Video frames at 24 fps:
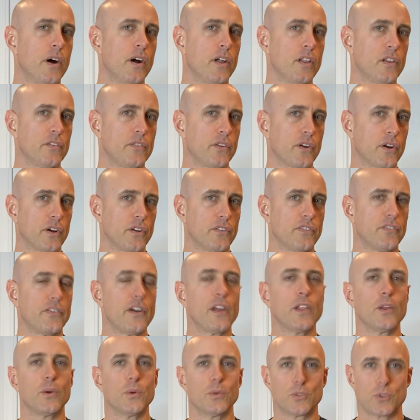all of our
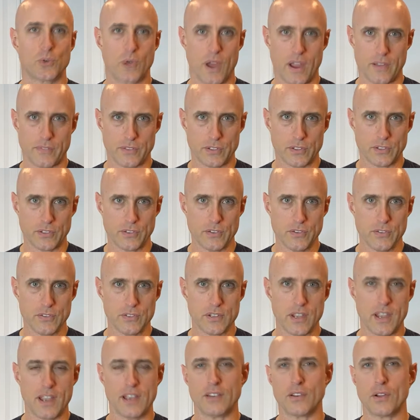fellow
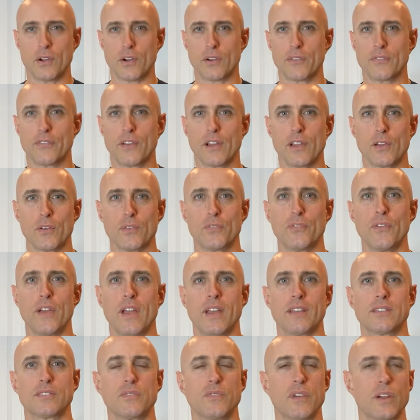travelers and our fellow
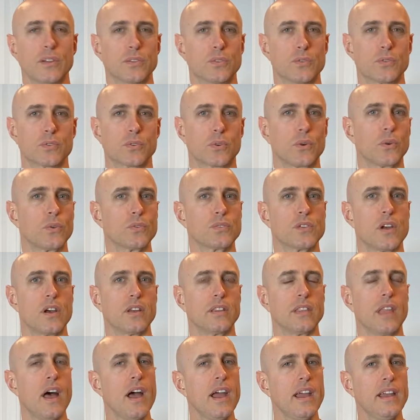fans of Elder Scrolls
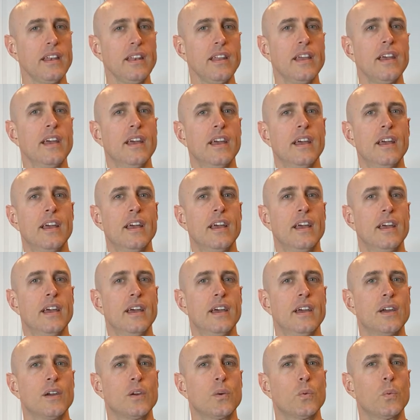Online.
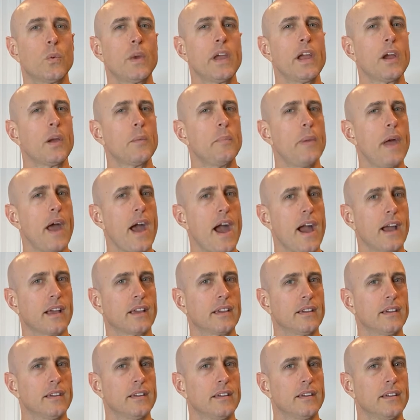We are back
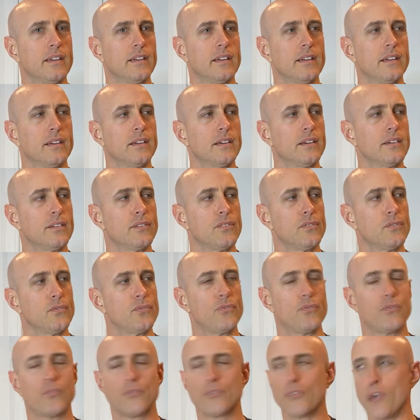
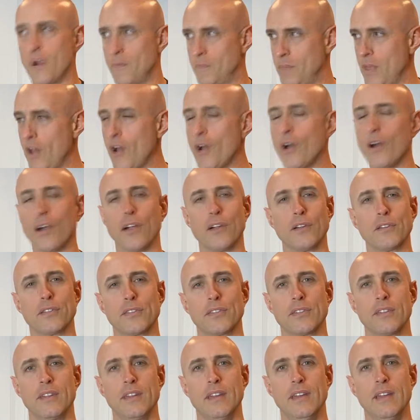from the Hearth.
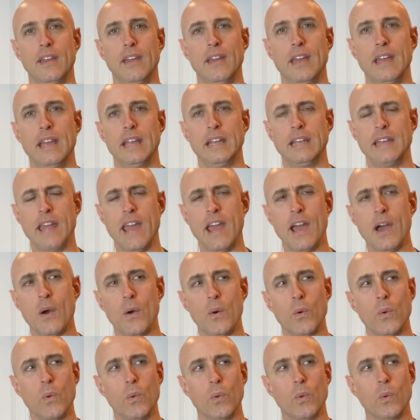
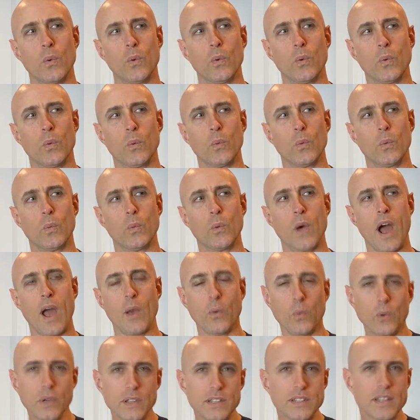Now, I
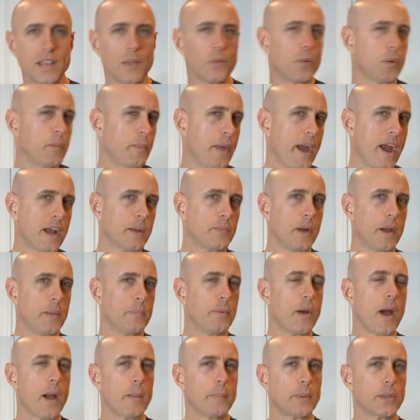would say we're back by
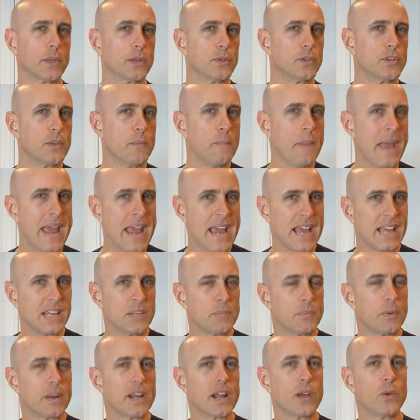popular
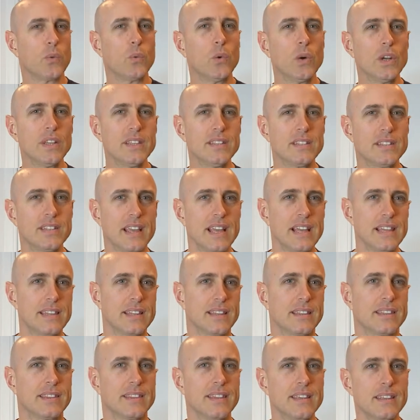demand, but I would say
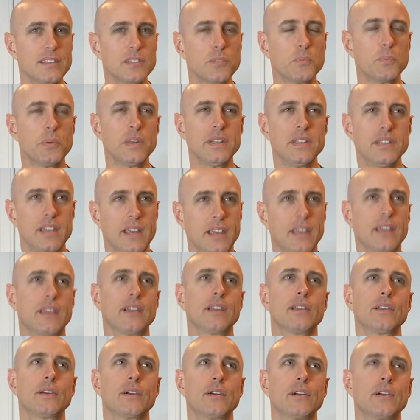that this
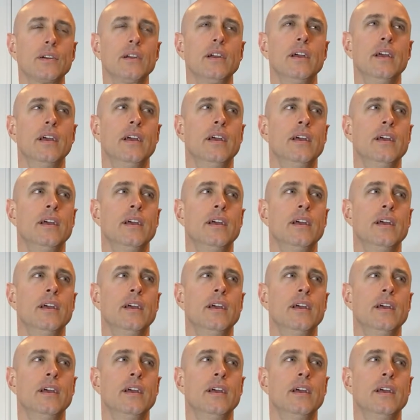particular